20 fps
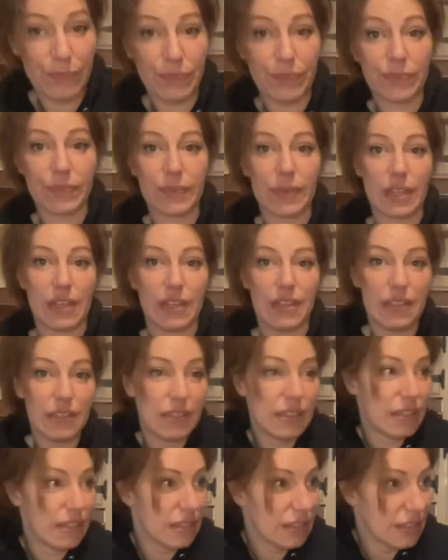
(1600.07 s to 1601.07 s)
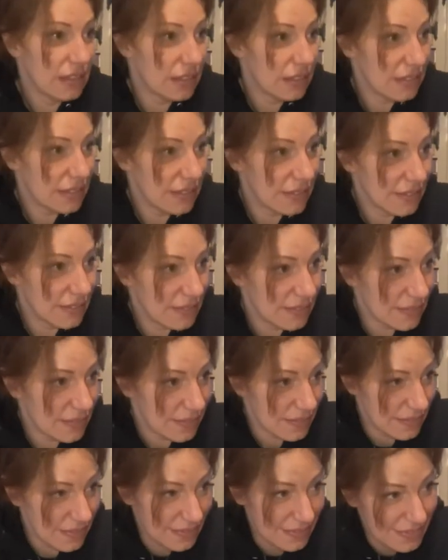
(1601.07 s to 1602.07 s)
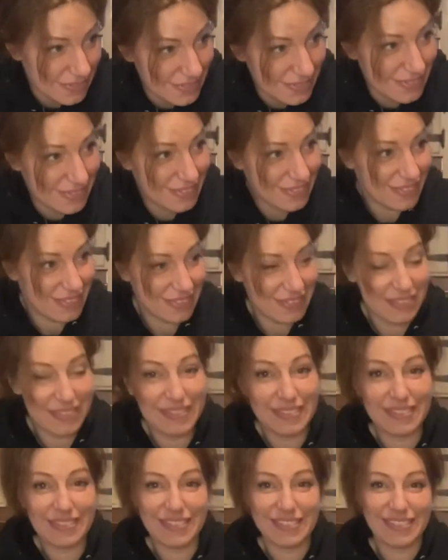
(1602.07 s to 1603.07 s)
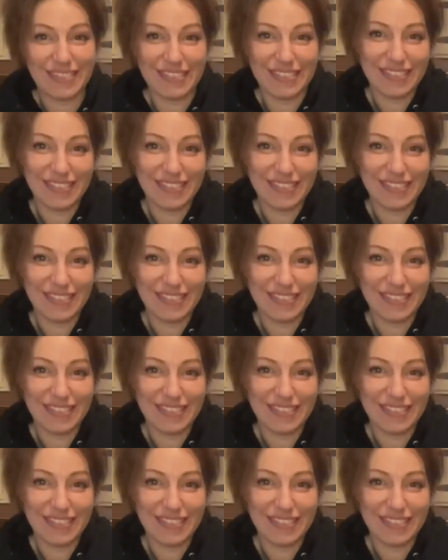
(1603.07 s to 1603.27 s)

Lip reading: Nothing is said.